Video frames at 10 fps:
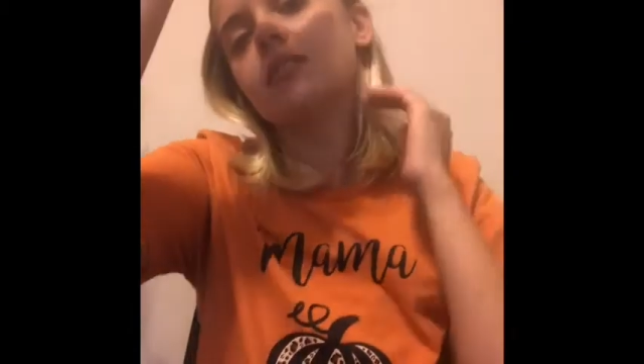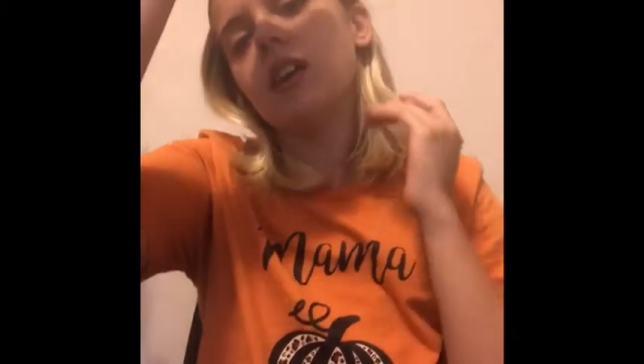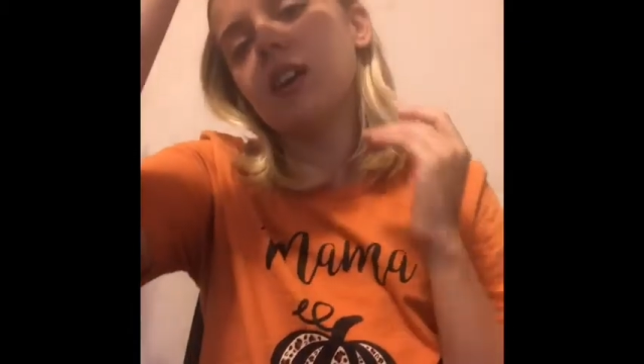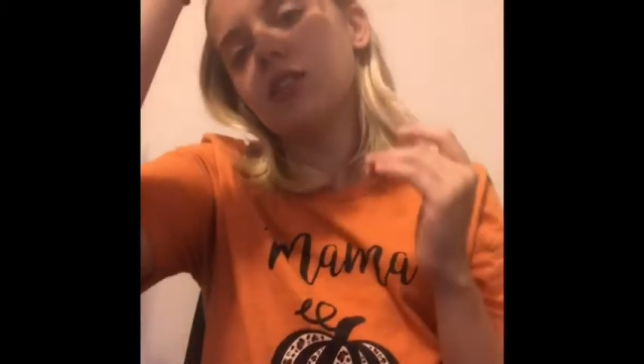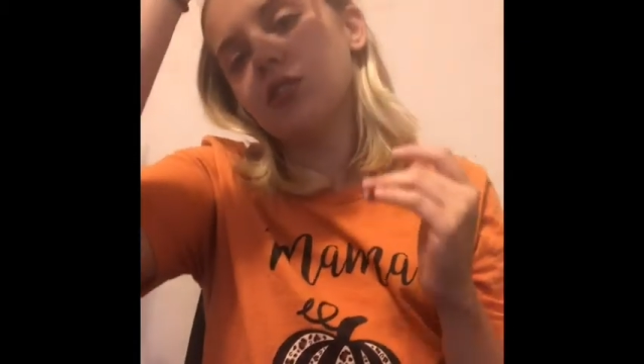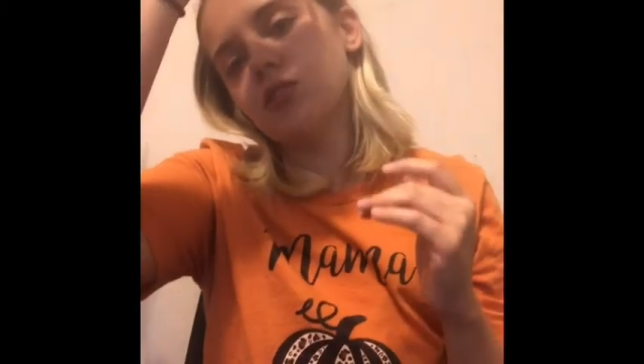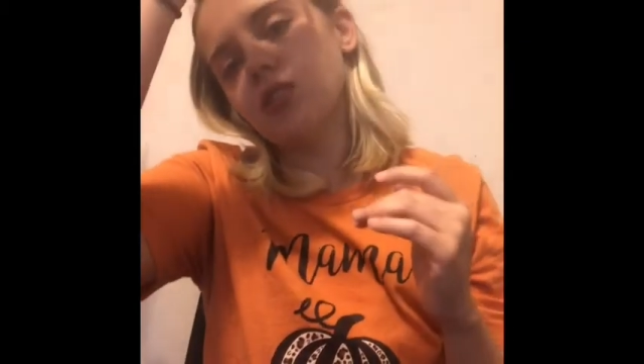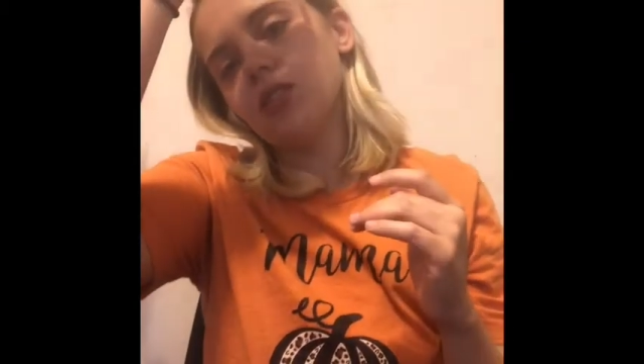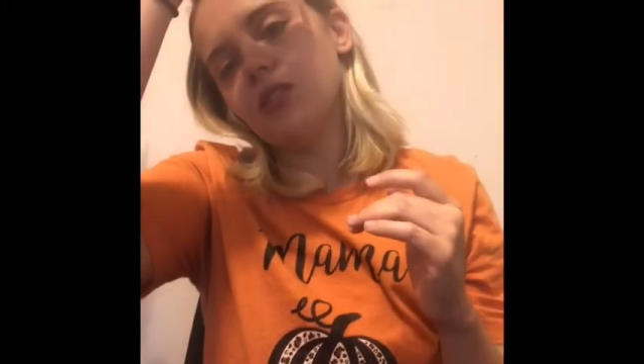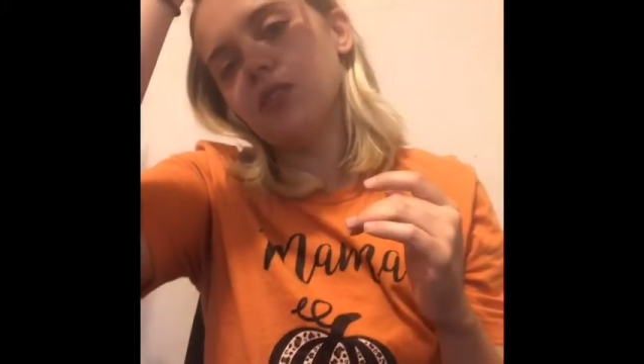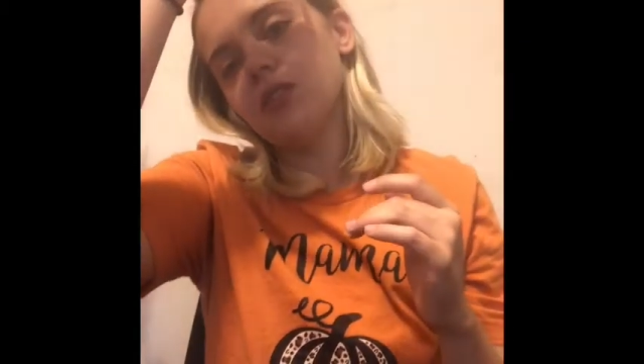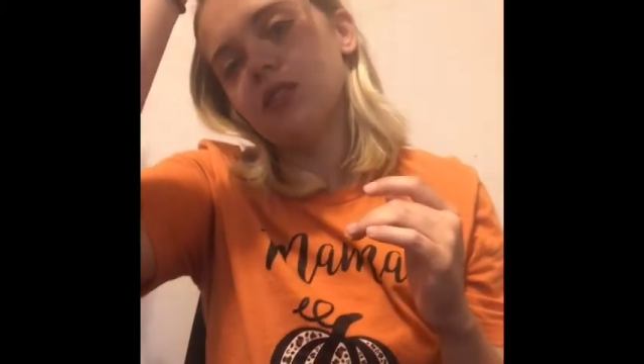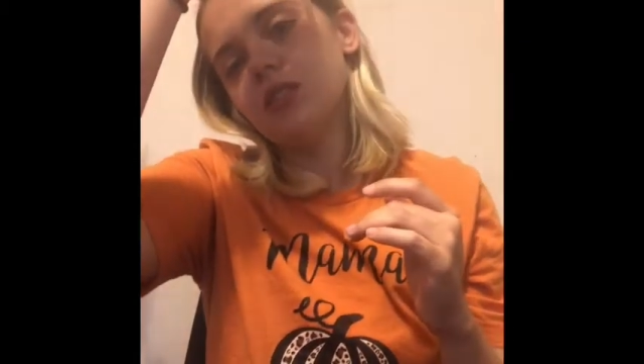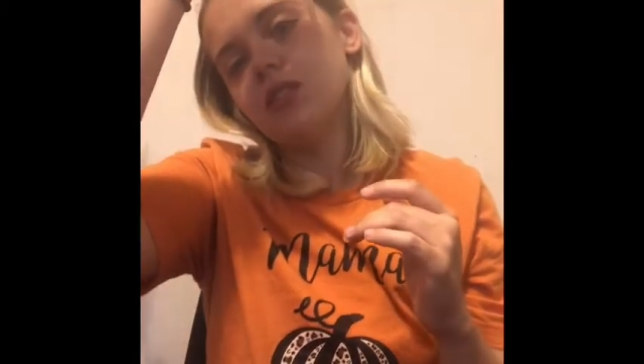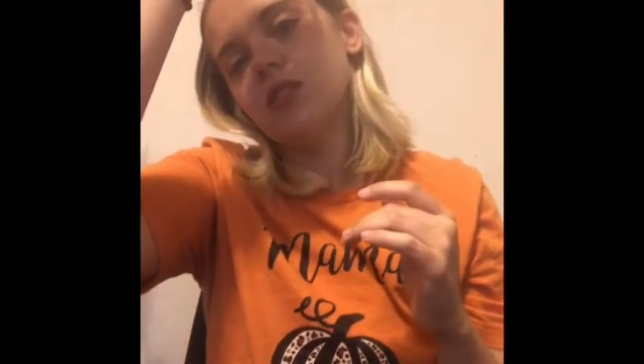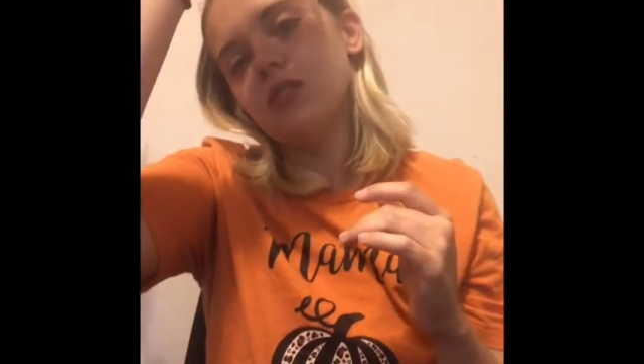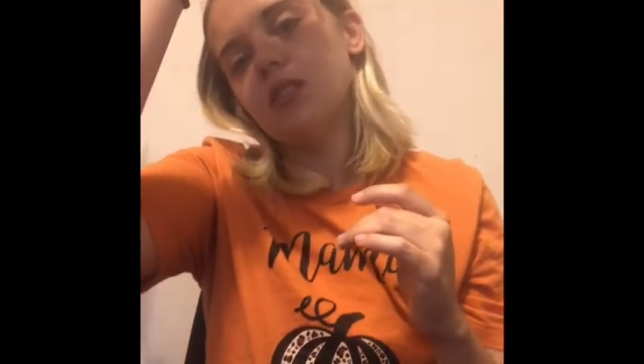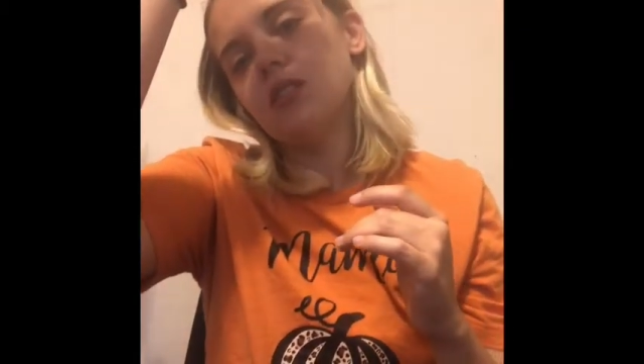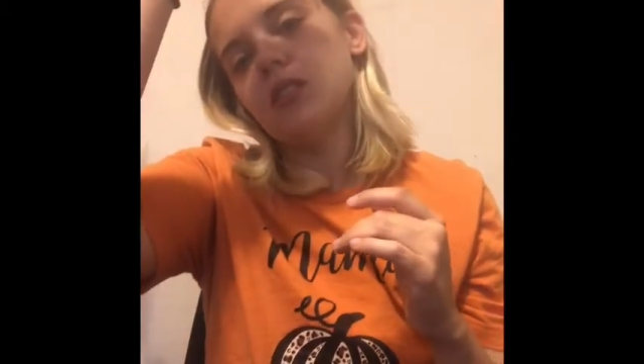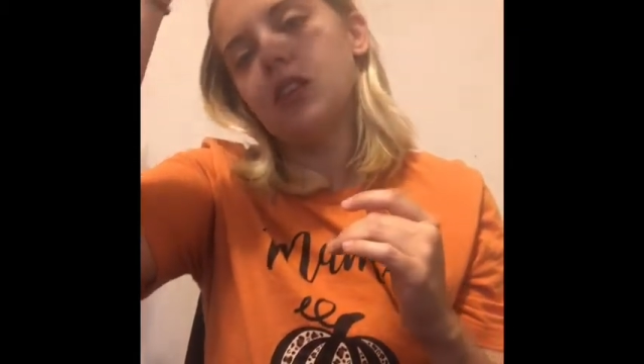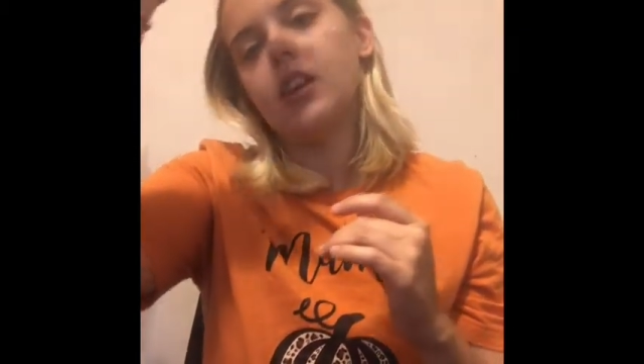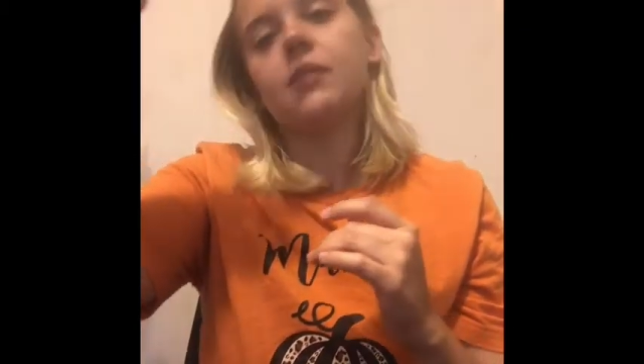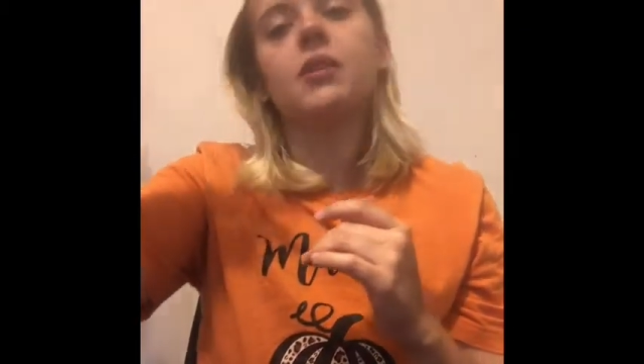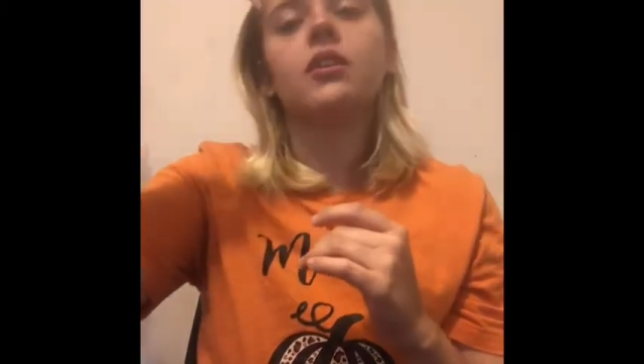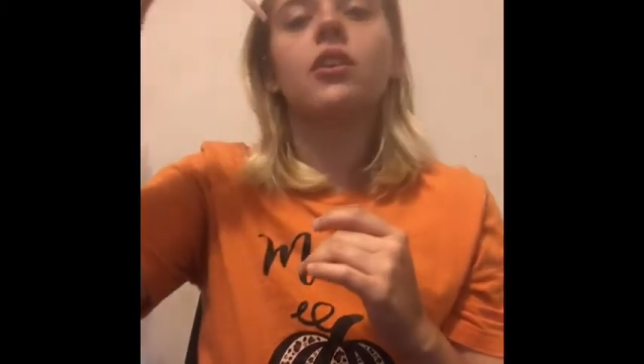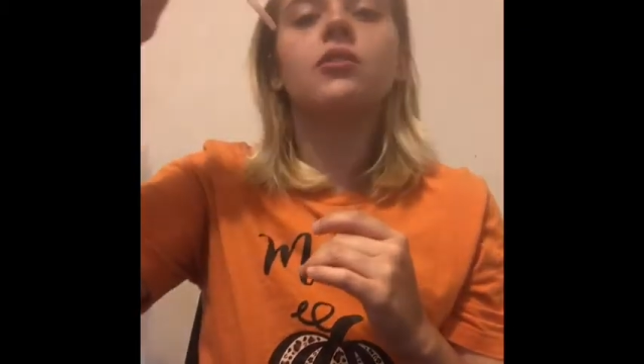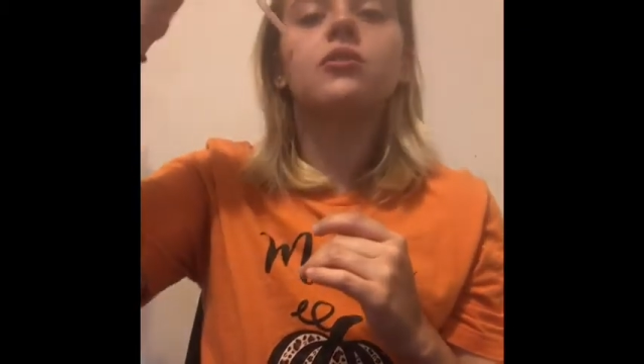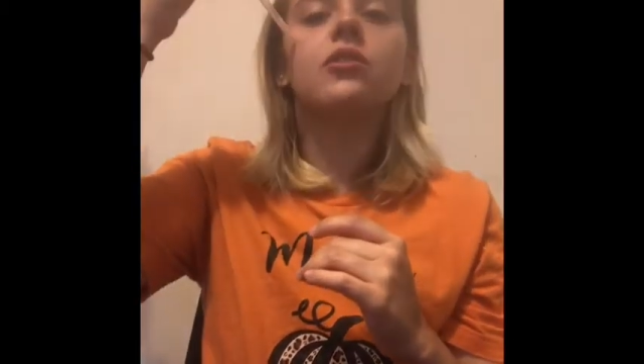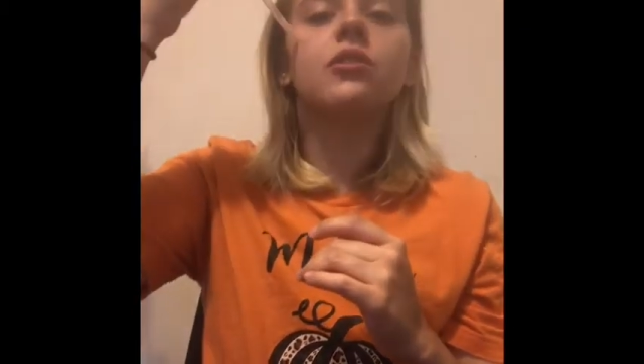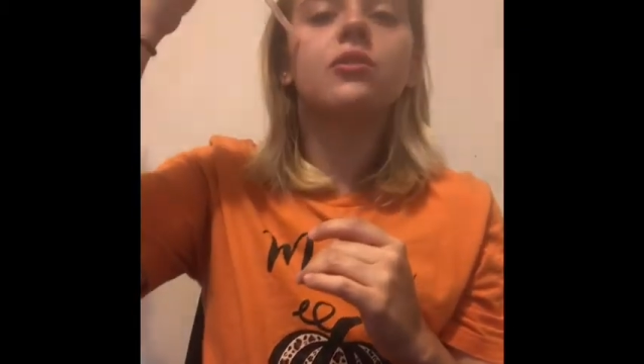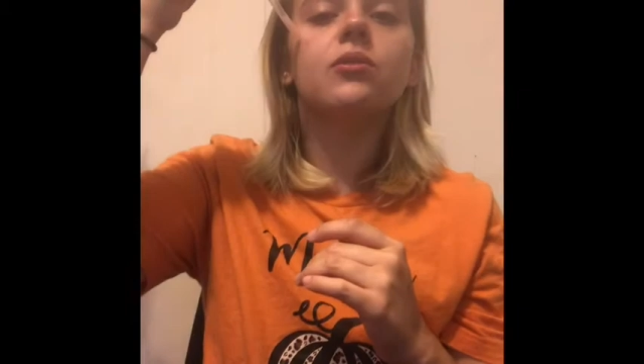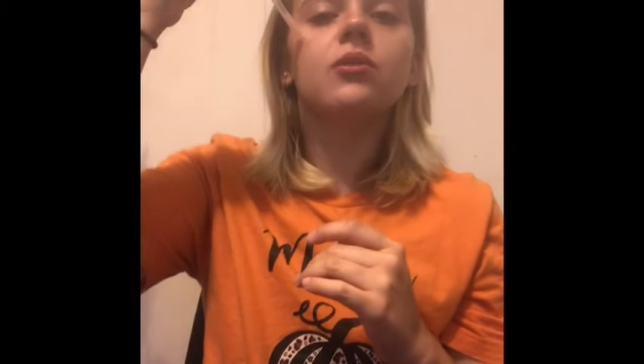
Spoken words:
I usually use like my go-to